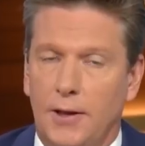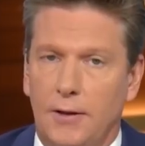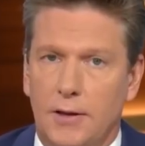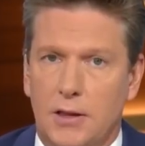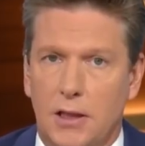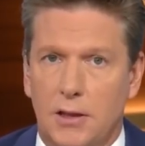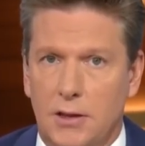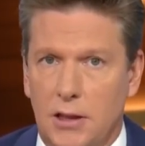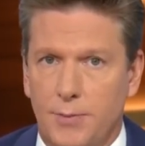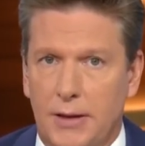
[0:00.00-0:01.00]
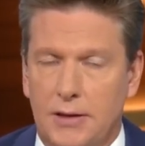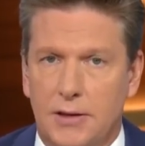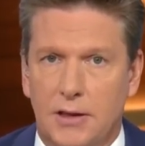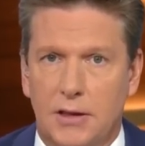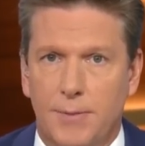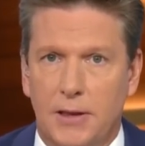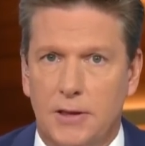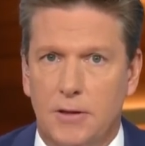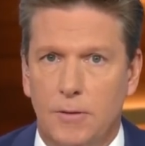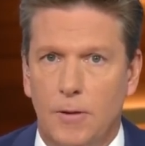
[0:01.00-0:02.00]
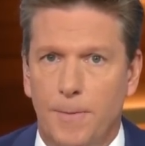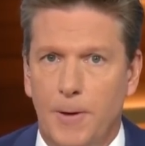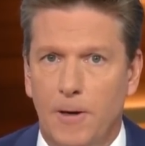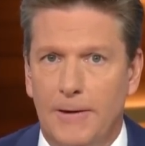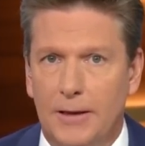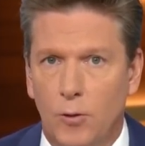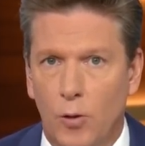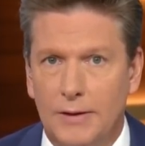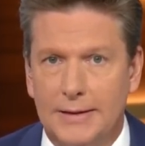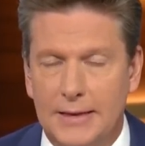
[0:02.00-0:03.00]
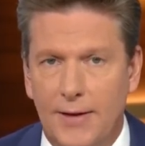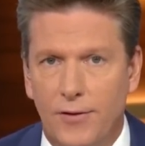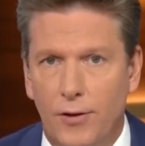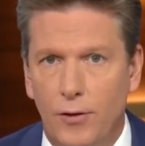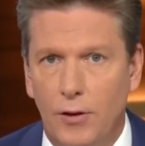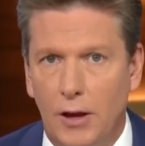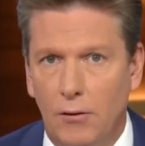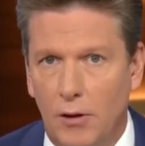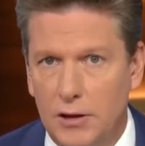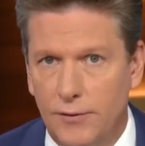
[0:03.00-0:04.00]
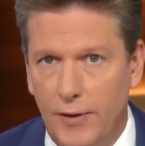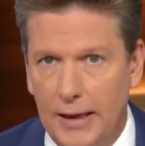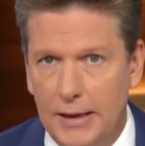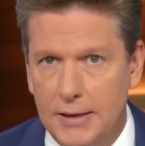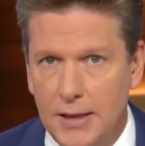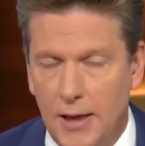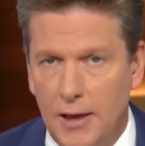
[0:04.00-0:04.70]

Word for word: The su suspect is expected to appear in court this afternoon in Las Vegas.